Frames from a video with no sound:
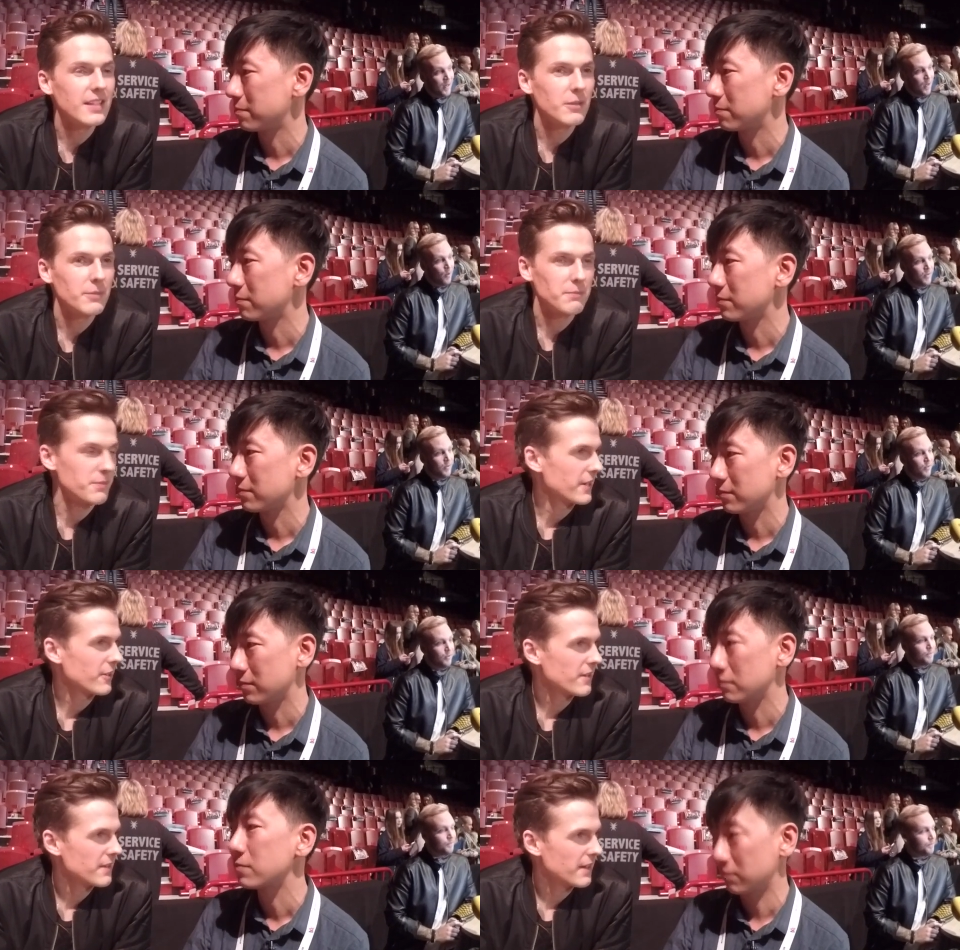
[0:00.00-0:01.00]
Speaker 1: a little bit
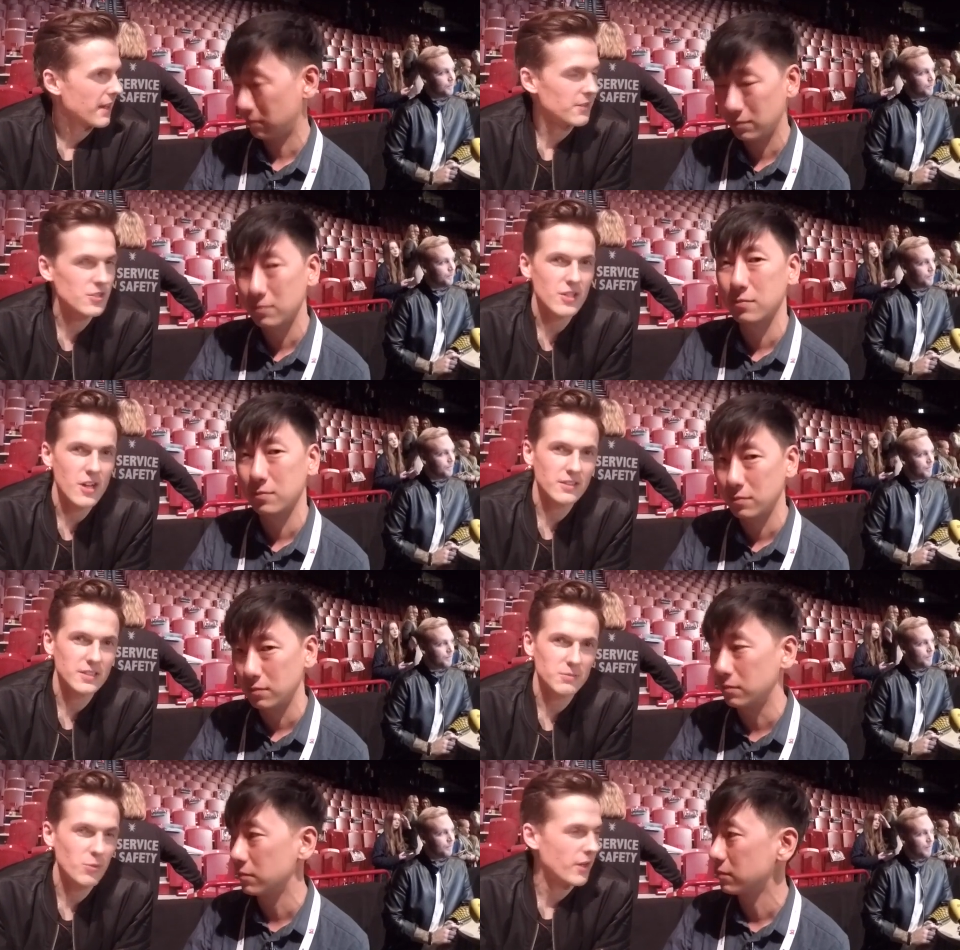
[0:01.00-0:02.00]
bigger than the other songs.
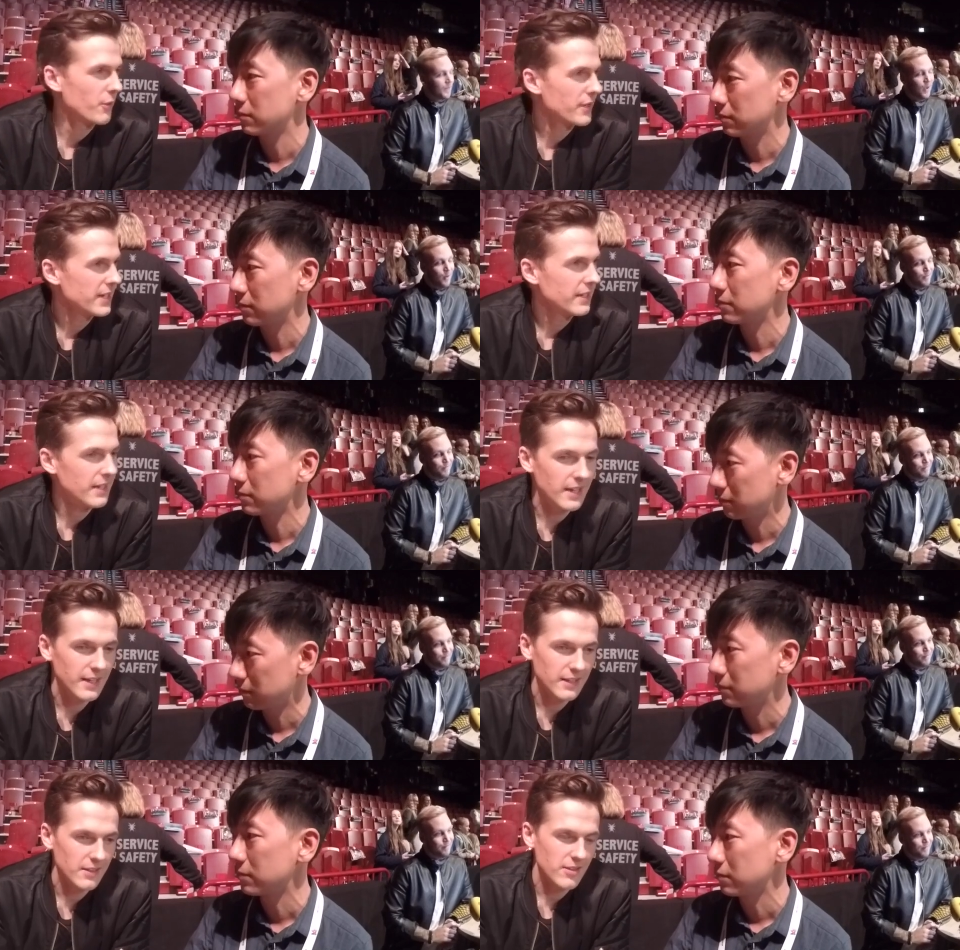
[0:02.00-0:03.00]
It's mm -hmm. more arena.